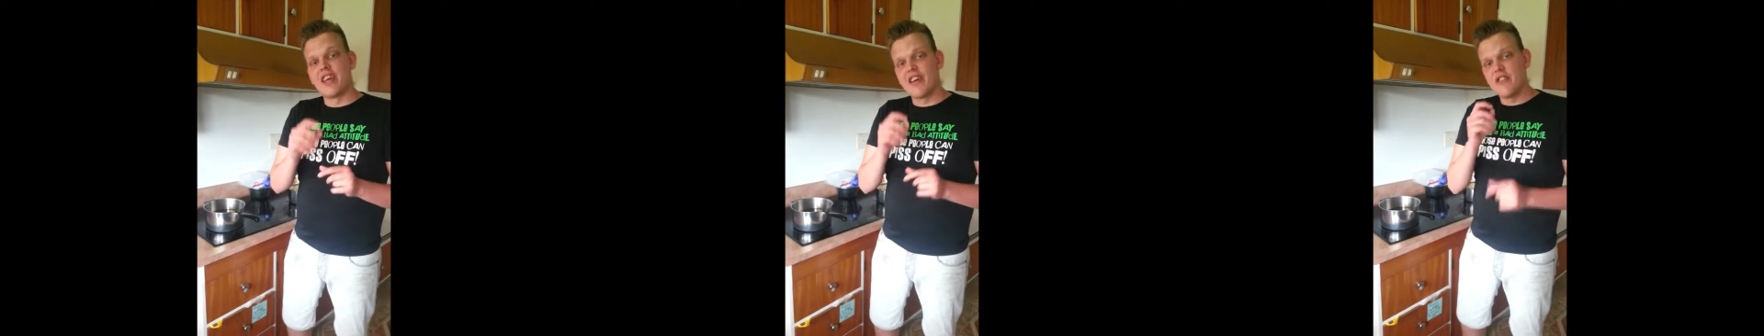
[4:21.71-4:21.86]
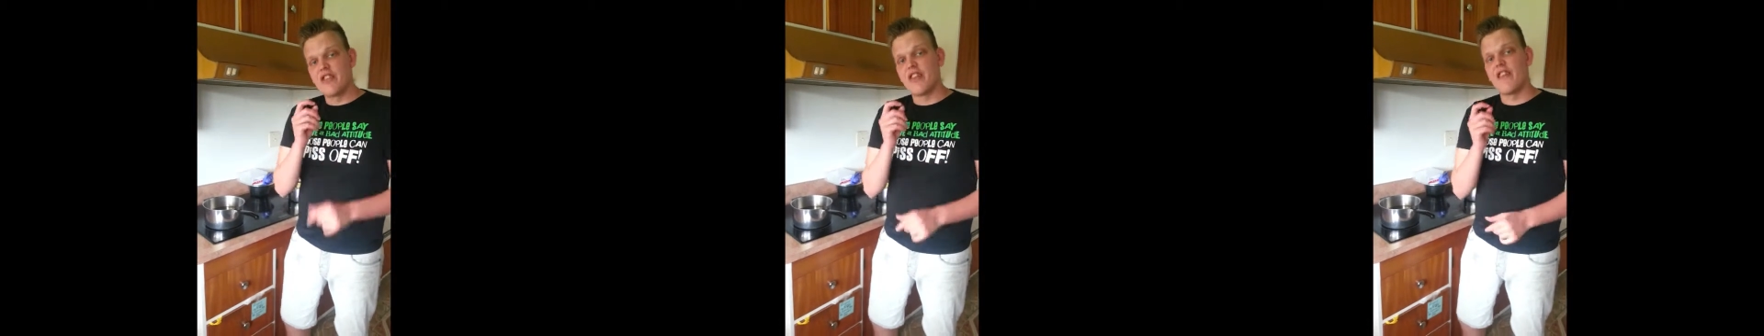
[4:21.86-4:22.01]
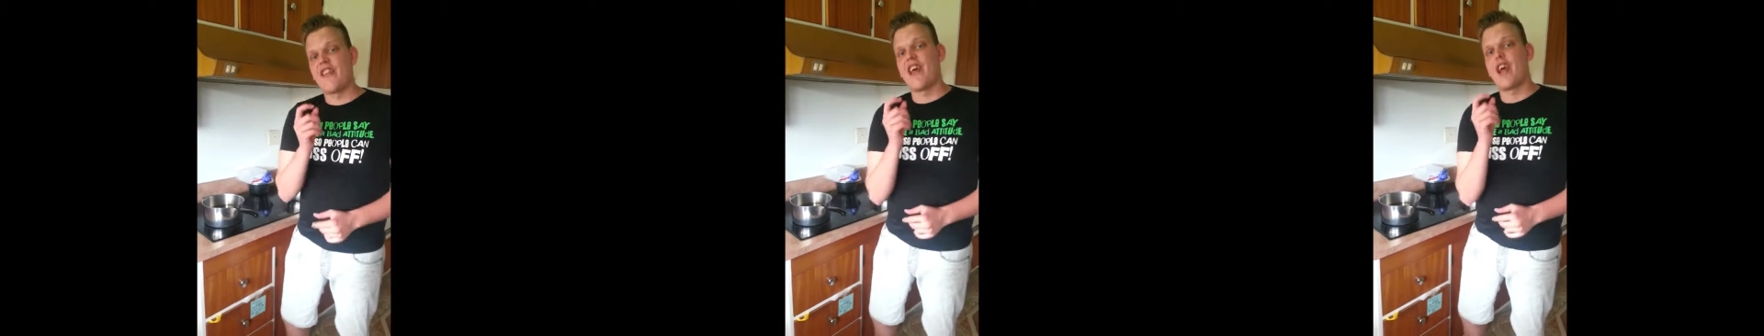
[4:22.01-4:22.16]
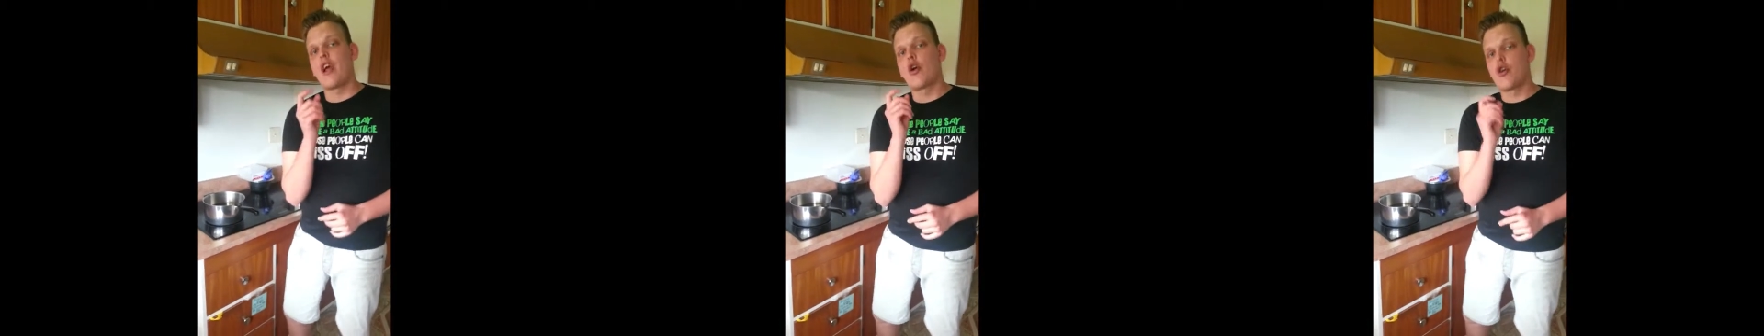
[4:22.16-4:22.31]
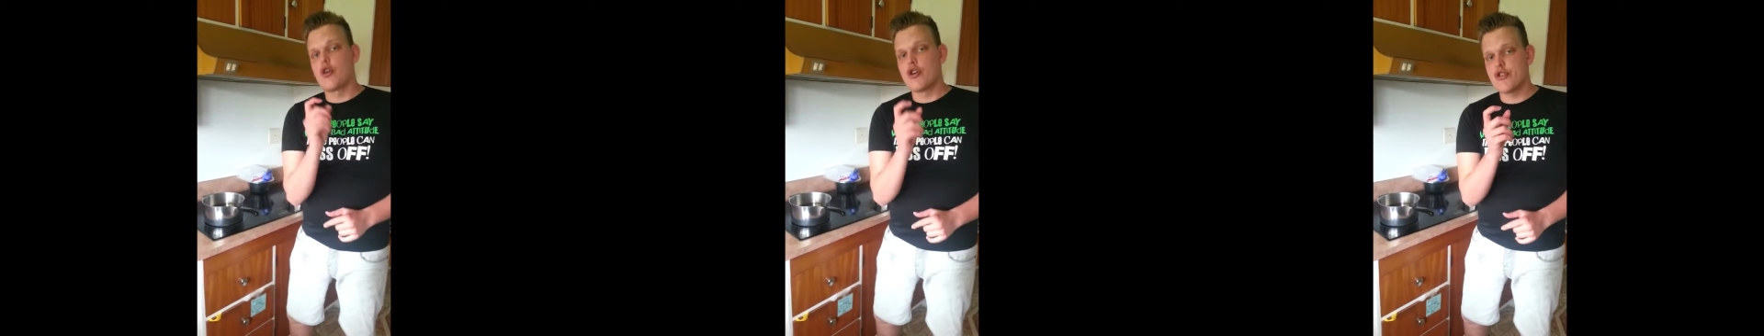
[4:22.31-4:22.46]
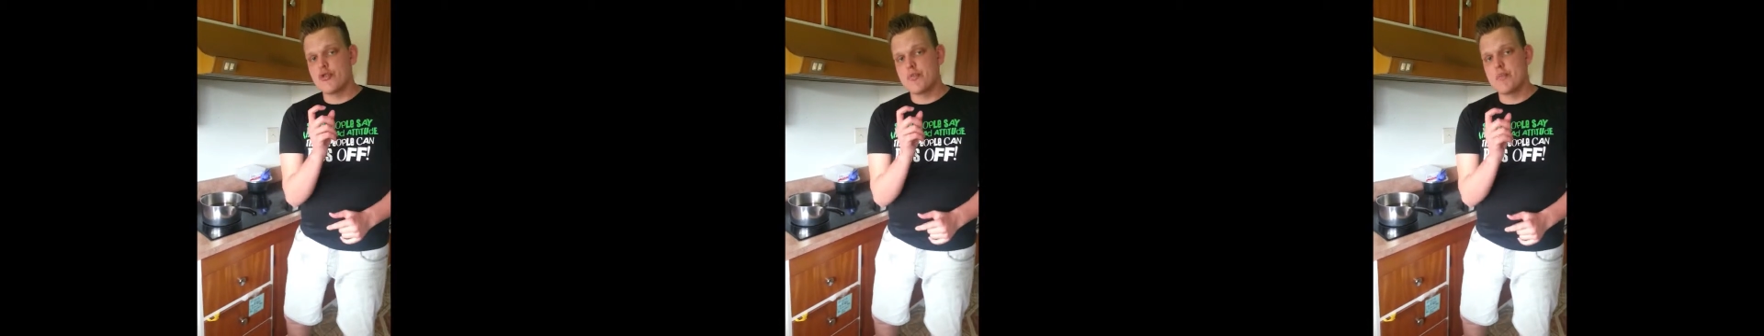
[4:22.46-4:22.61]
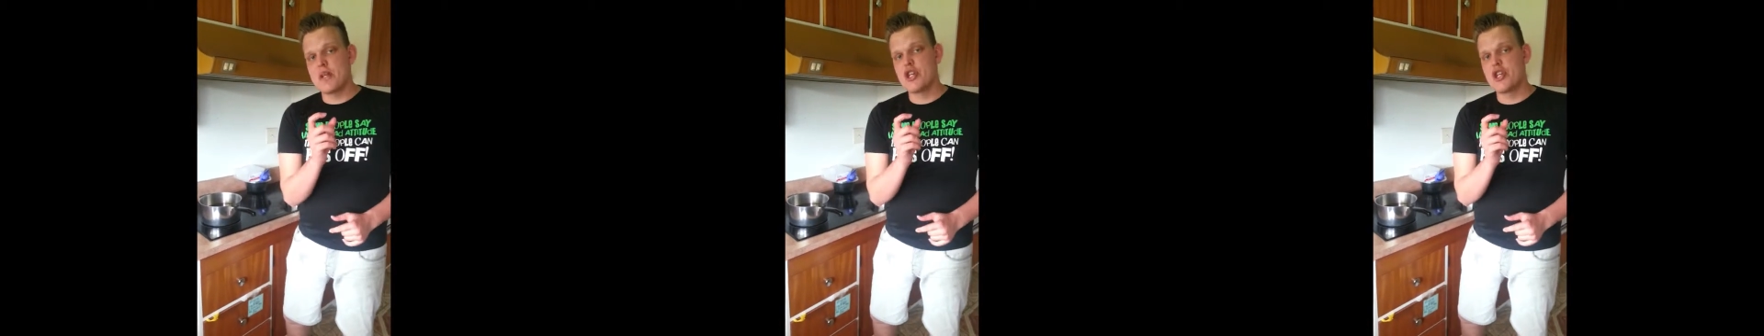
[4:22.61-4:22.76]
and gives it that
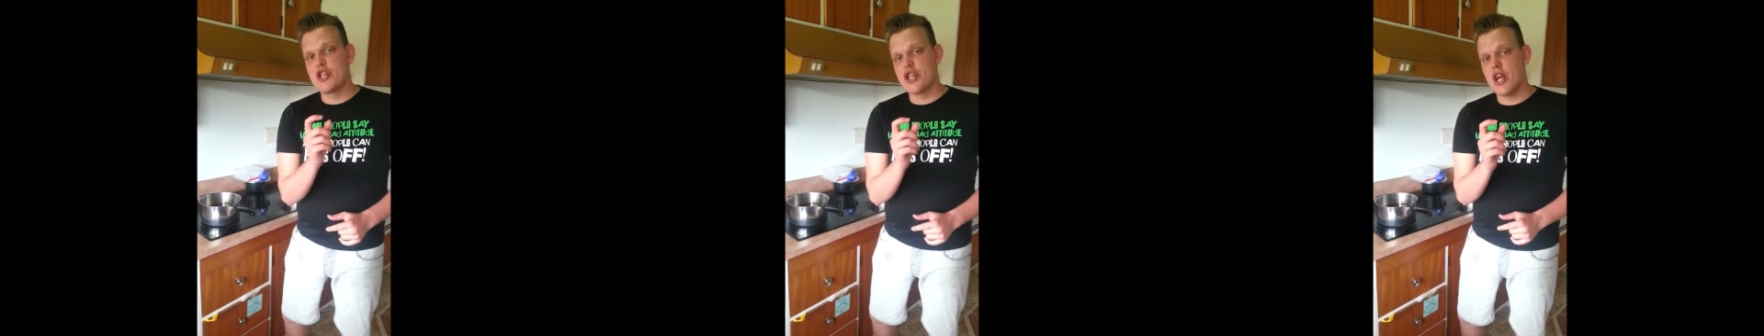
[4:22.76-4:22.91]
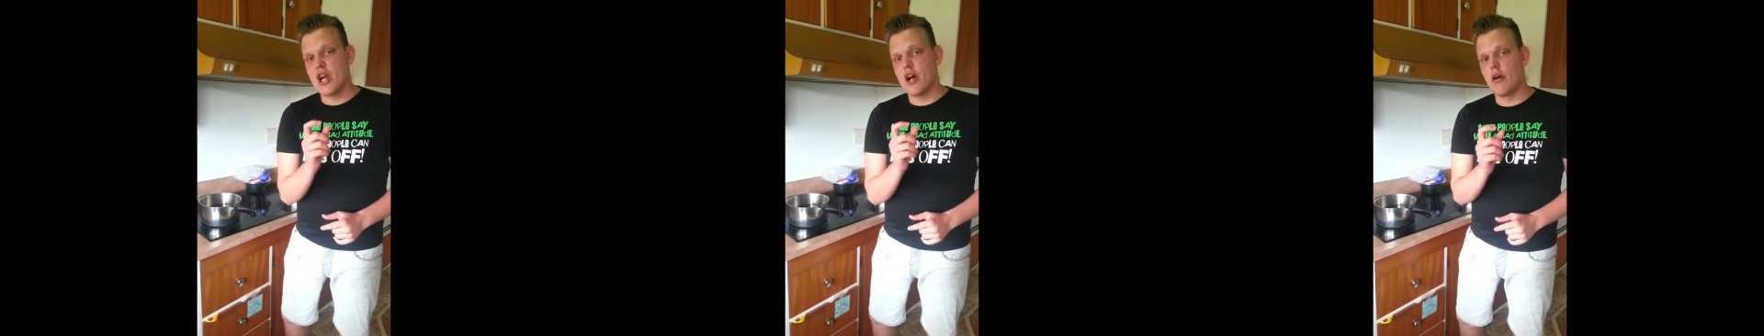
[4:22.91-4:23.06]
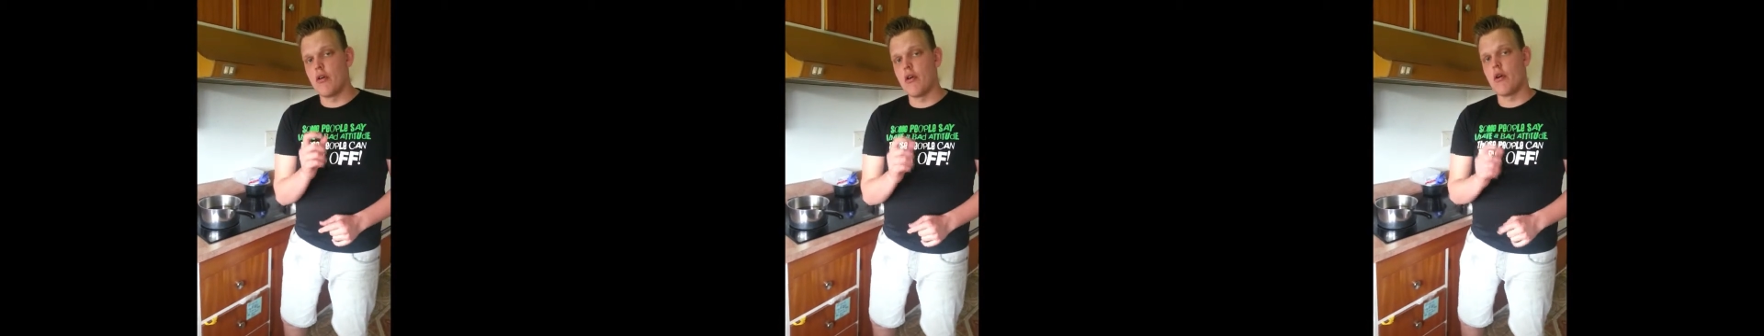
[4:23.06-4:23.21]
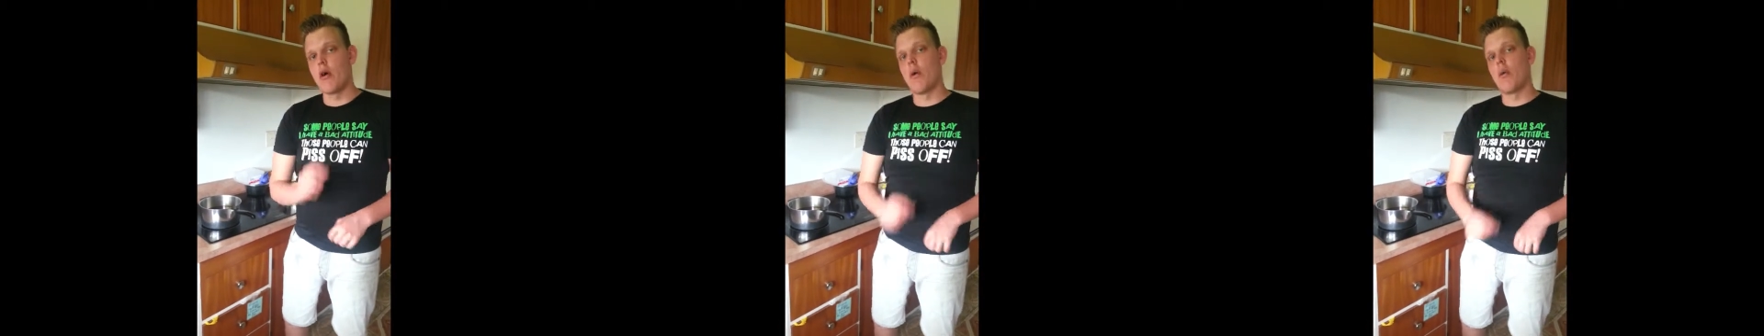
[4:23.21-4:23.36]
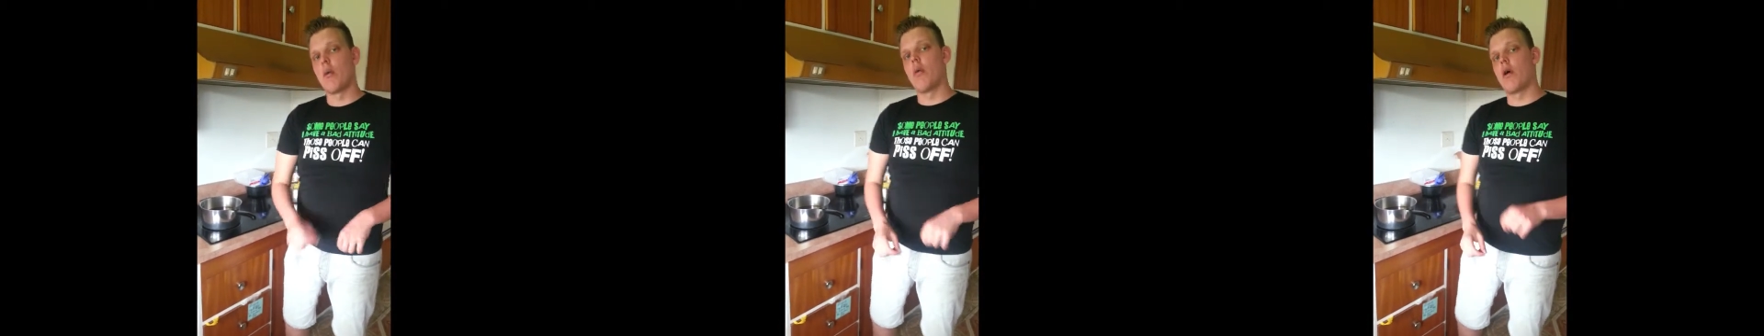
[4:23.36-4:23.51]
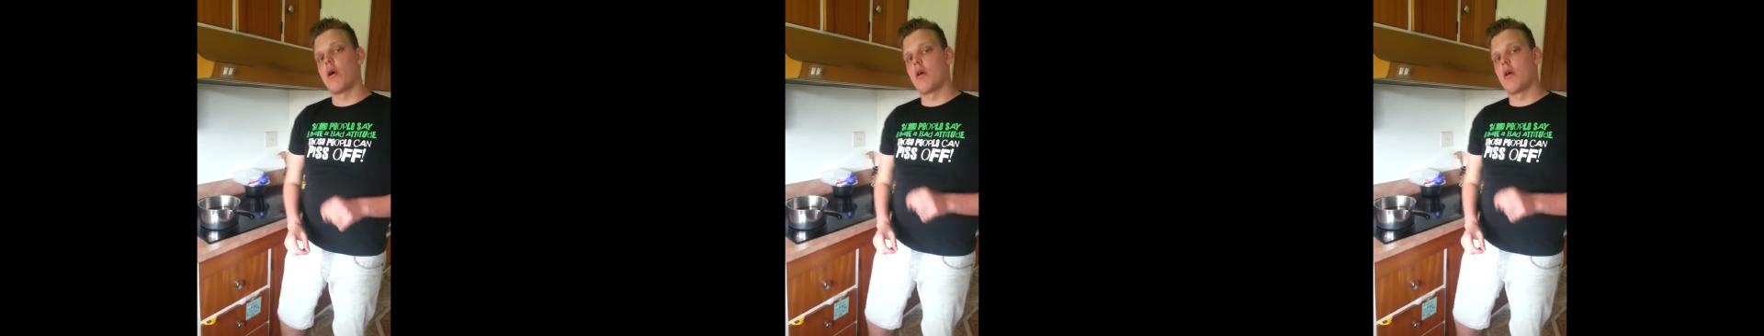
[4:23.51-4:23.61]
crispy shell,